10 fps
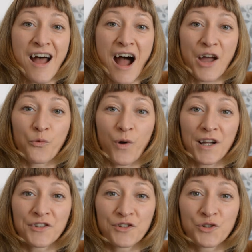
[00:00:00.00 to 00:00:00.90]
I
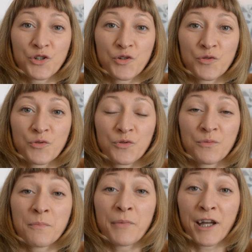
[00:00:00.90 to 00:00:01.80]
want to
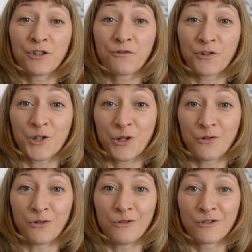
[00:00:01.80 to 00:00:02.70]
paint for
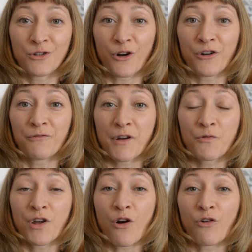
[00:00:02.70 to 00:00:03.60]
you your
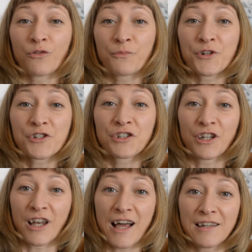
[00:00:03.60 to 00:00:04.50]
very own
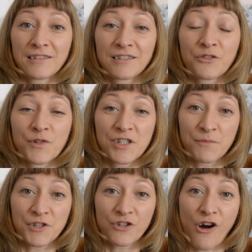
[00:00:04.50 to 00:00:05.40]
personalized
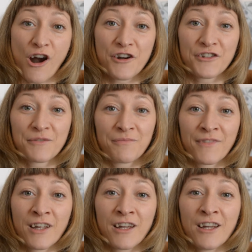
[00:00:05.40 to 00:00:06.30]
Christmas card.
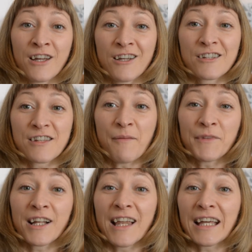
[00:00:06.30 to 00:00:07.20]

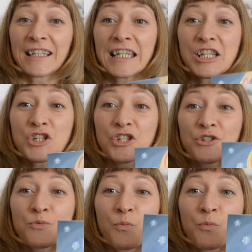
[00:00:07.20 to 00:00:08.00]
Something like this.